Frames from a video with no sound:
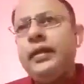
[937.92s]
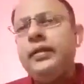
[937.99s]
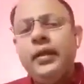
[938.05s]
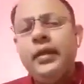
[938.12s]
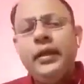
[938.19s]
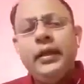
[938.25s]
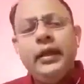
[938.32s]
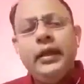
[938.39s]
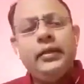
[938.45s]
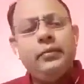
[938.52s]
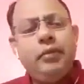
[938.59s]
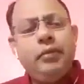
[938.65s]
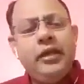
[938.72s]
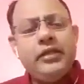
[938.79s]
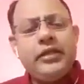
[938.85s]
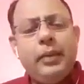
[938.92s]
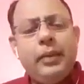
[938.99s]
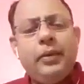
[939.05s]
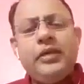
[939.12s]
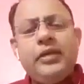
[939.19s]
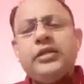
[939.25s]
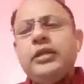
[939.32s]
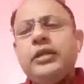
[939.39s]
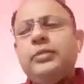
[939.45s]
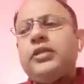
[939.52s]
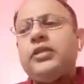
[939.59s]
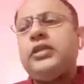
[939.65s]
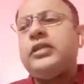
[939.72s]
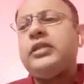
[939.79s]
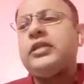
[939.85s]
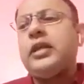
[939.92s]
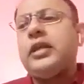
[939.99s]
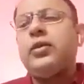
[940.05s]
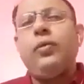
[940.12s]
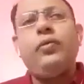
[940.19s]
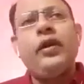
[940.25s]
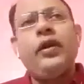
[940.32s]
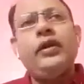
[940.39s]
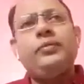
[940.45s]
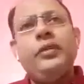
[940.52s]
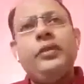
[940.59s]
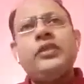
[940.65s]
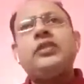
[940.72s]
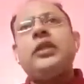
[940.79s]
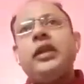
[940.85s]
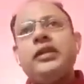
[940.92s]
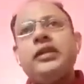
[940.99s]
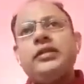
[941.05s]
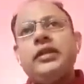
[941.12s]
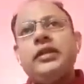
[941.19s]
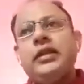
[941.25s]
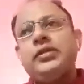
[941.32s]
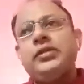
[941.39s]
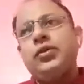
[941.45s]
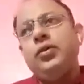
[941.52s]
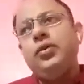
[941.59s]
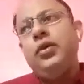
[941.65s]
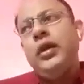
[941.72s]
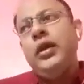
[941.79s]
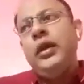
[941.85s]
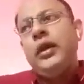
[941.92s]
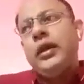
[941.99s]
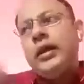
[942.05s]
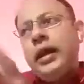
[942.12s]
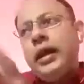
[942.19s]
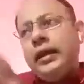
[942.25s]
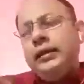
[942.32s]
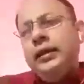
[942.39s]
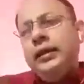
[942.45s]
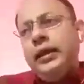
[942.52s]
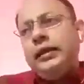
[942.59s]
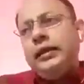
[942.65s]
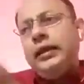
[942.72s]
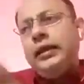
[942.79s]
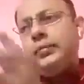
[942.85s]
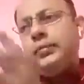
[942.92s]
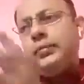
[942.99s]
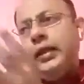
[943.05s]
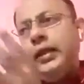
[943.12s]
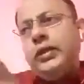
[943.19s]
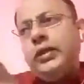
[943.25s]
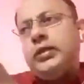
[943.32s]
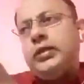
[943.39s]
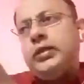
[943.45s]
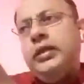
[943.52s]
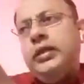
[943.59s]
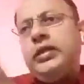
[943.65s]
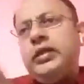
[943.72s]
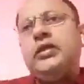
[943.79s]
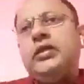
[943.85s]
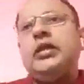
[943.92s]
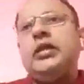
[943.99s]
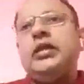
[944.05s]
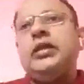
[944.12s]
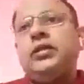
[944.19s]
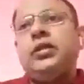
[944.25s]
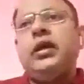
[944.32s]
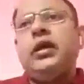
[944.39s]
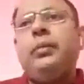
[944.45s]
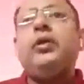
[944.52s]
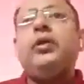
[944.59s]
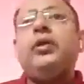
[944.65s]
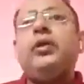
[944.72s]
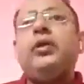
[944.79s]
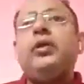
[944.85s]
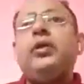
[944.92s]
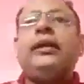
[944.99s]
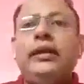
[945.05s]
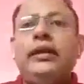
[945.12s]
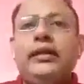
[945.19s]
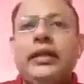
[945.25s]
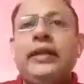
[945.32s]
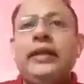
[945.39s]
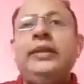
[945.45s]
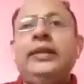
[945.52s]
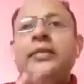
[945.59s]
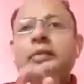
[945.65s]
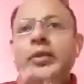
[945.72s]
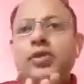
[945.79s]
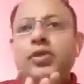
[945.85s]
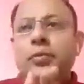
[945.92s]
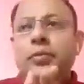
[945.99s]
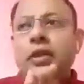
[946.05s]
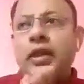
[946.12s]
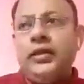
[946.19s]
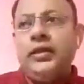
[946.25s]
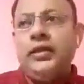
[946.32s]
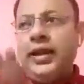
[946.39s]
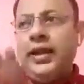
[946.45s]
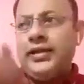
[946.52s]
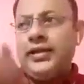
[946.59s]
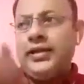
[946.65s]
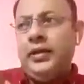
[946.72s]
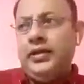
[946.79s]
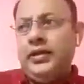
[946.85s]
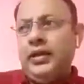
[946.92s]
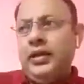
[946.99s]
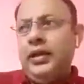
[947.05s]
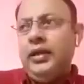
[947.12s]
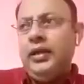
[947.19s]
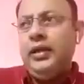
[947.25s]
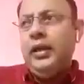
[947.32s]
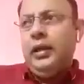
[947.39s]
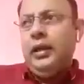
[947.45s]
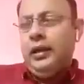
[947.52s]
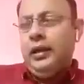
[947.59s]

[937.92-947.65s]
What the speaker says: And various Japanese universities are offering peace studies there. So Gandhian, they are very much interested about Gandhiji, Gandhian philosophy, and they asked me that